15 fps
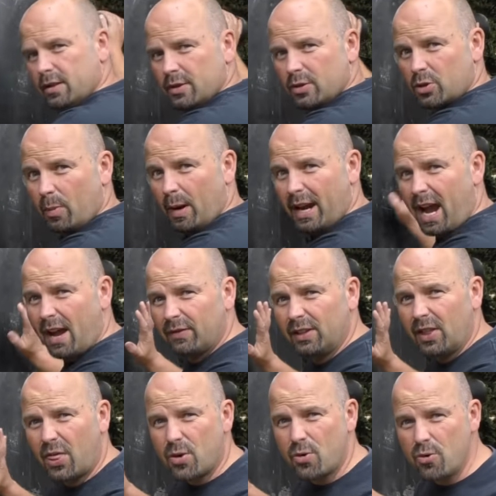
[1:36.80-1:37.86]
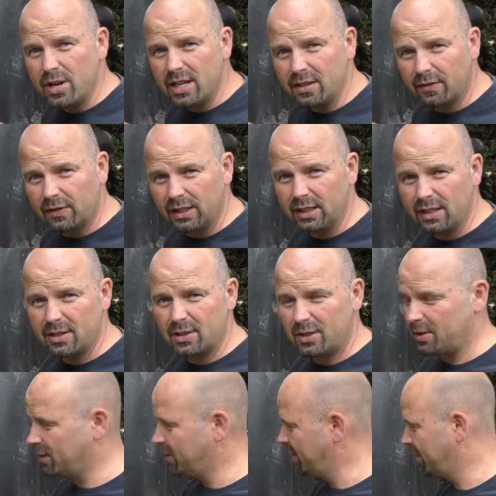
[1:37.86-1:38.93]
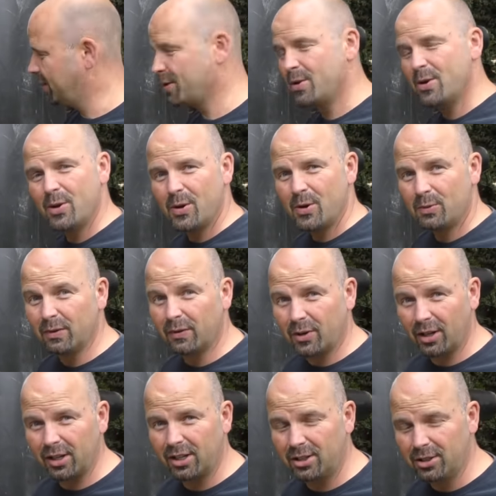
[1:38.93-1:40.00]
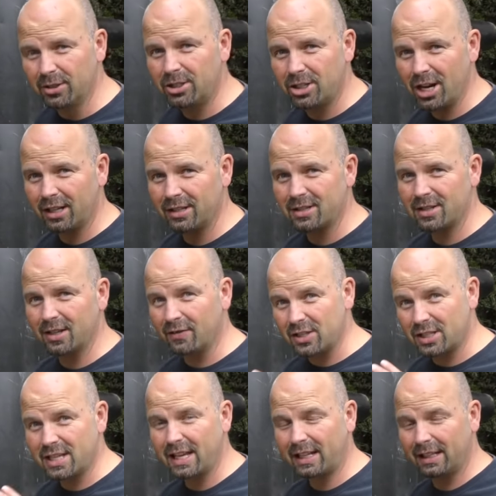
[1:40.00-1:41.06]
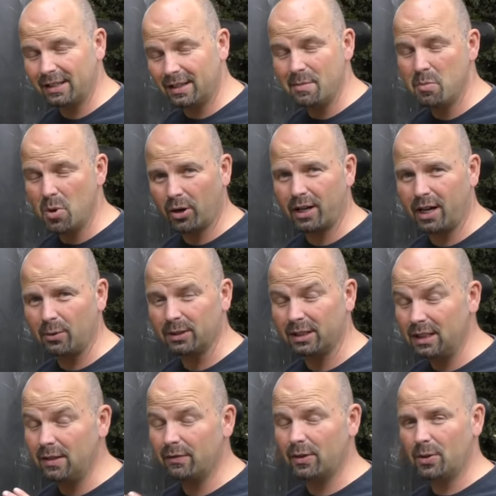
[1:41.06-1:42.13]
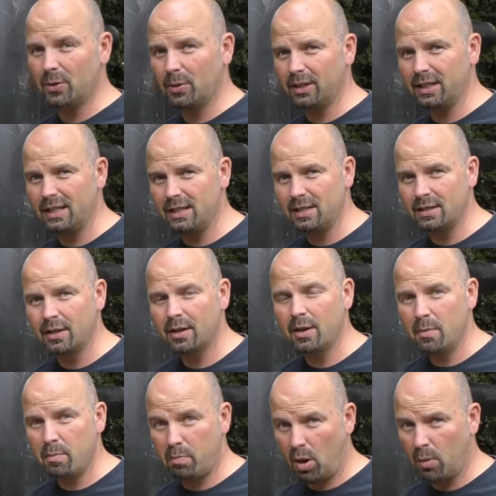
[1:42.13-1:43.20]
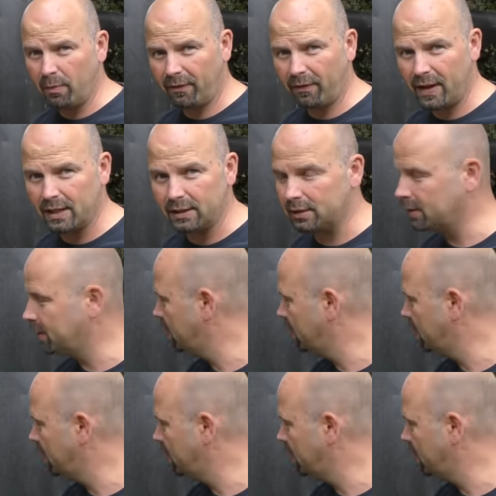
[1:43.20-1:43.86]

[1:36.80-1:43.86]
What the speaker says: So by having three of these, we've got a good chance of settling the muck out, even though it is pump fed.